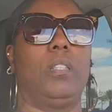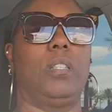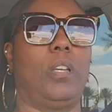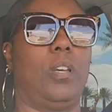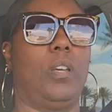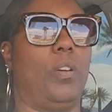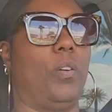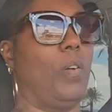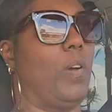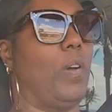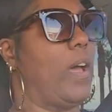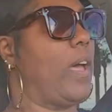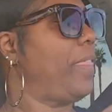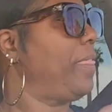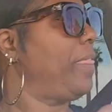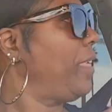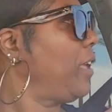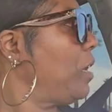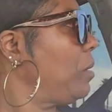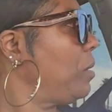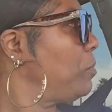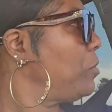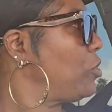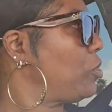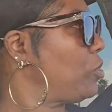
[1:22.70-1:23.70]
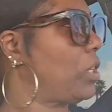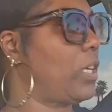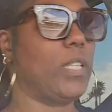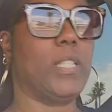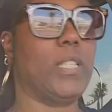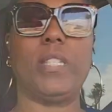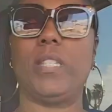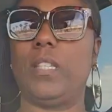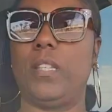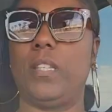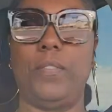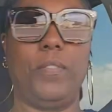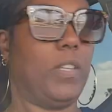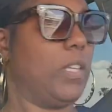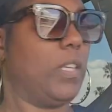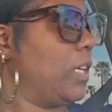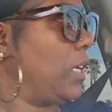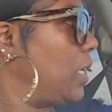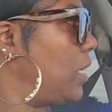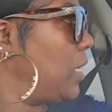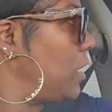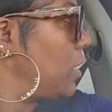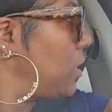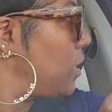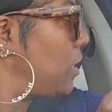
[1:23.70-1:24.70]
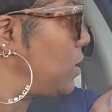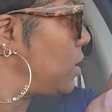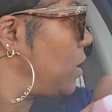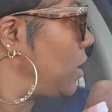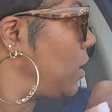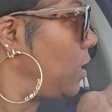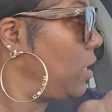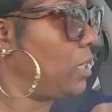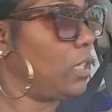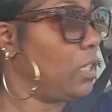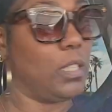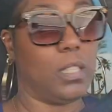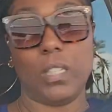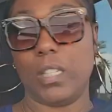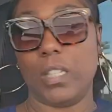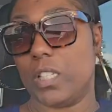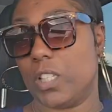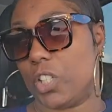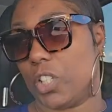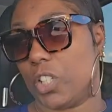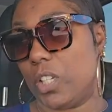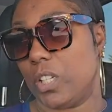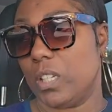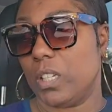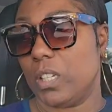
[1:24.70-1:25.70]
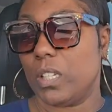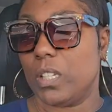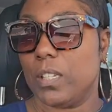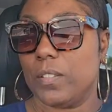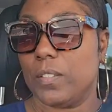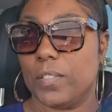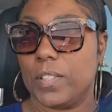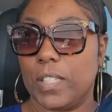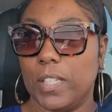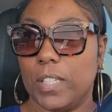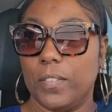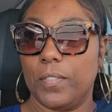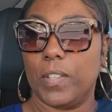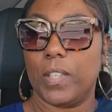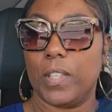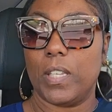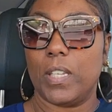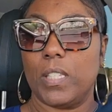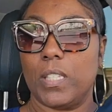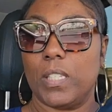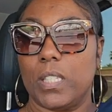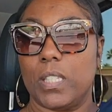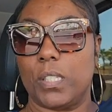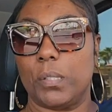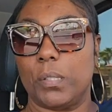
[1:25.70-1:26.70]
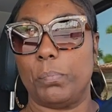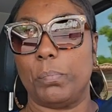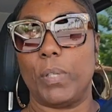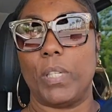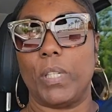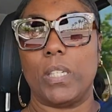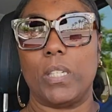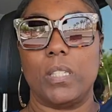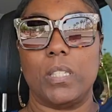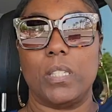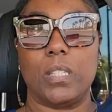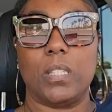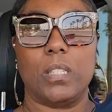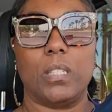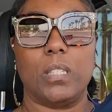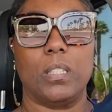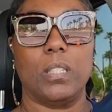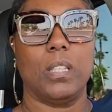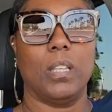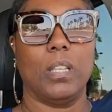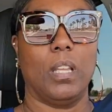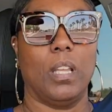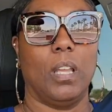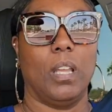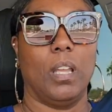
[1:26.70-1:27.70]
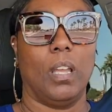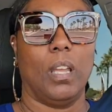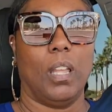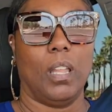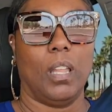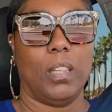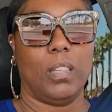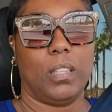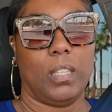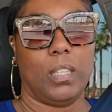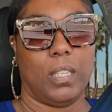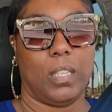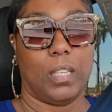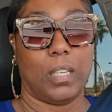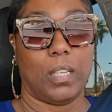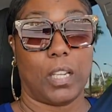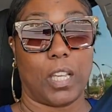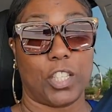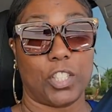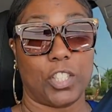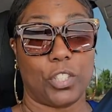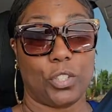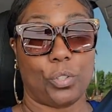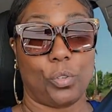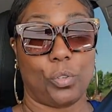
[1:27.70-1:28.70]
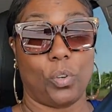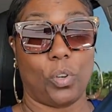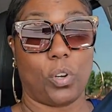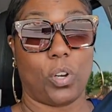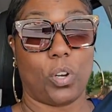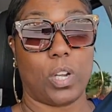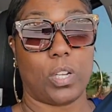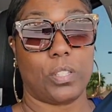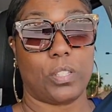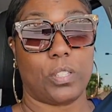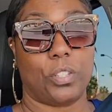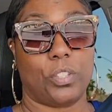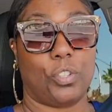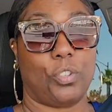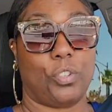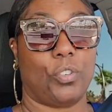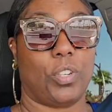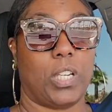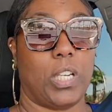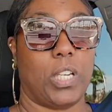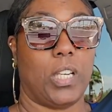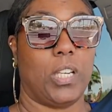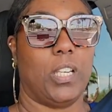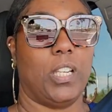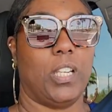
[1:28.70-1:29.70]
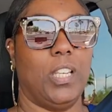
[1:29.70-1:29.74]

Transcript: So I think I'm going to try CVS. And it's good if CVS is a bust, then I can just go across the street.